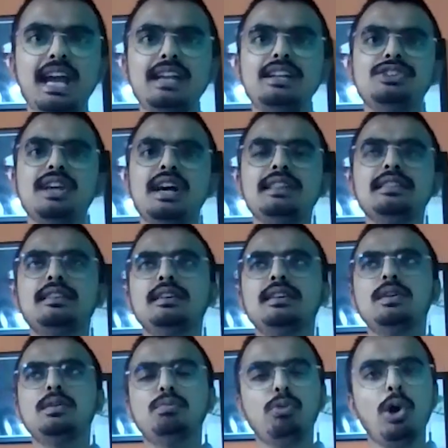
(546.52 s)
And Nishant,
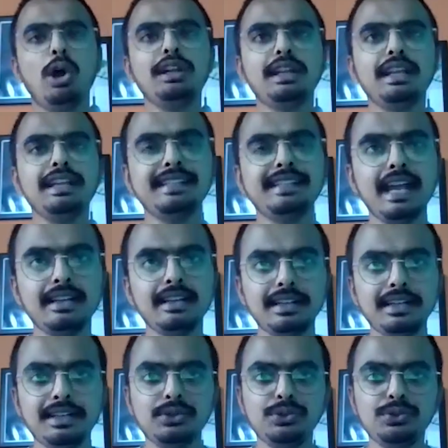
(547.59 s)
what
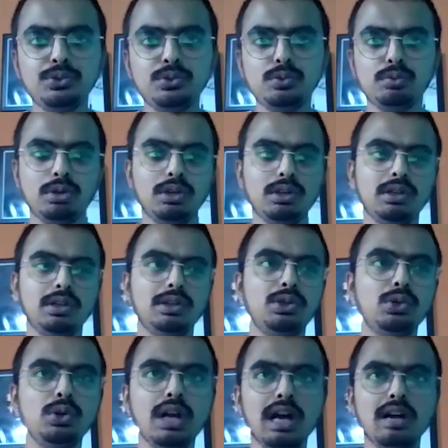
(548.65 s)
exactly do you
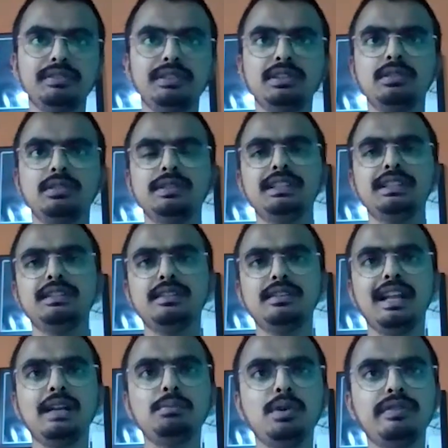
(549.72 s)
look after within the
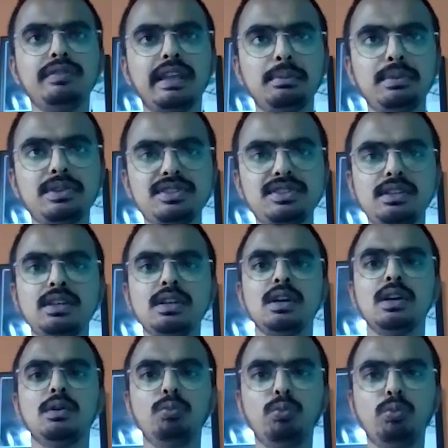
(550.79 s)
realm of ABG?
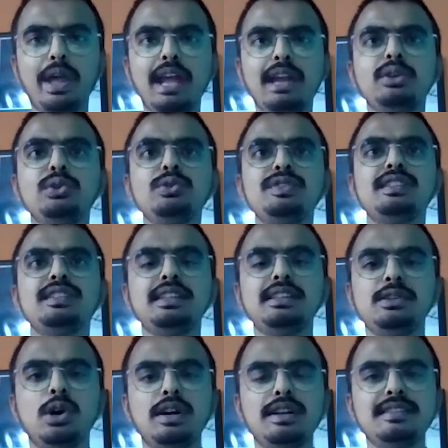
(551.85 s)
Where do you
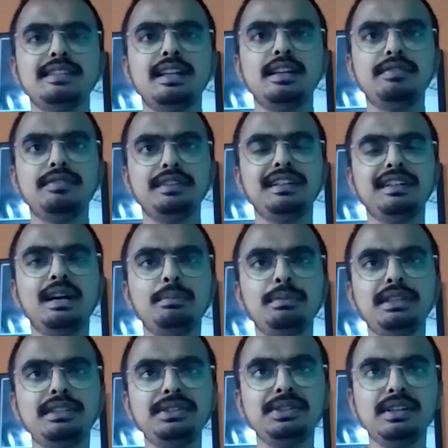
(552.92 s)
see yourself in the
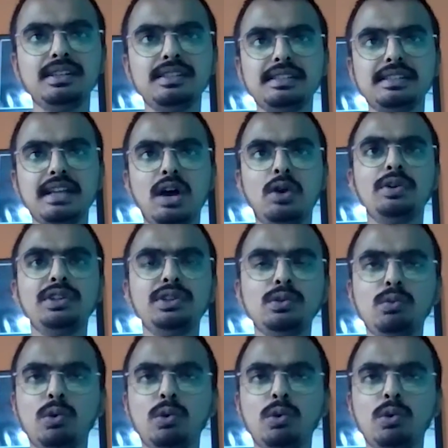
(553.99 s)
coming years, and how do you